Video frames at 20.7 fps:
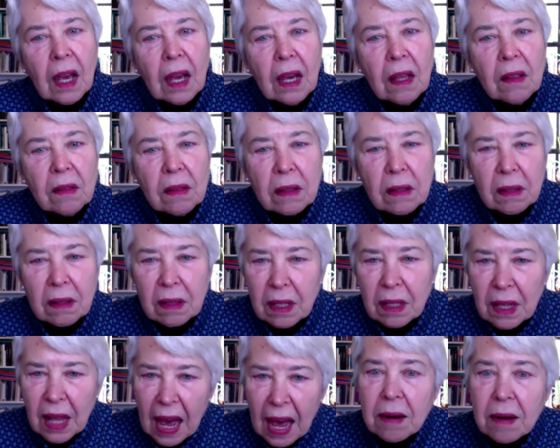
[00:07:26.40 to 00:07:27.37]
And
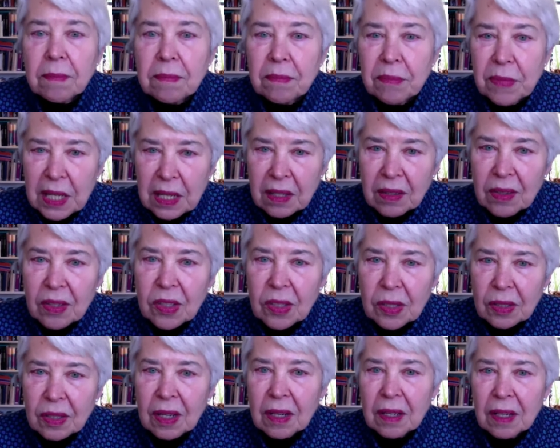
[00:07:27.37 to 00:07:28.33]
that
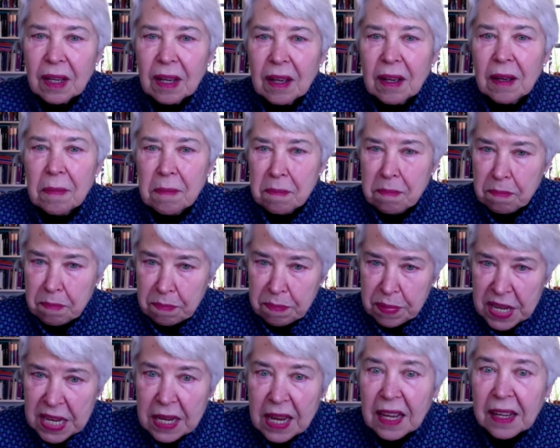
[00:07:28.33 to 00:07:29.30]
means
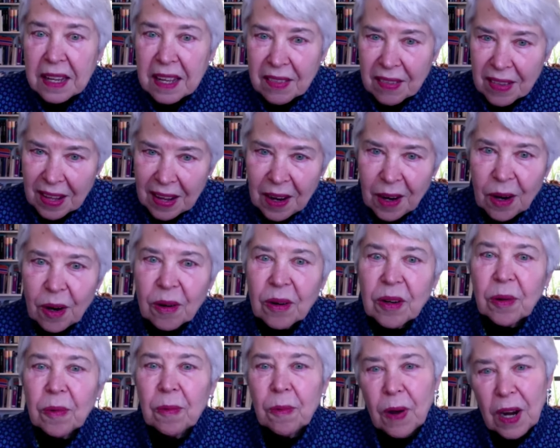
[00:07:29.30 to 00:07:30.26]
being there
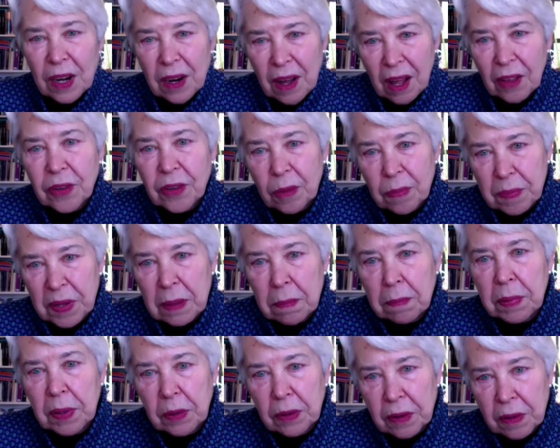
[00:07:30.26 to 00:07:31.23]
when other
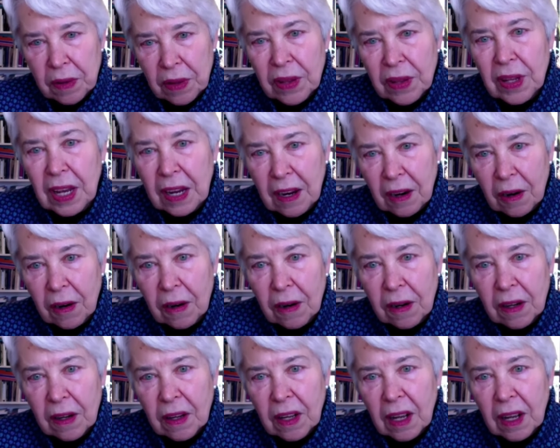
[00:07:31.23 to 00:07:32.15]
people are there.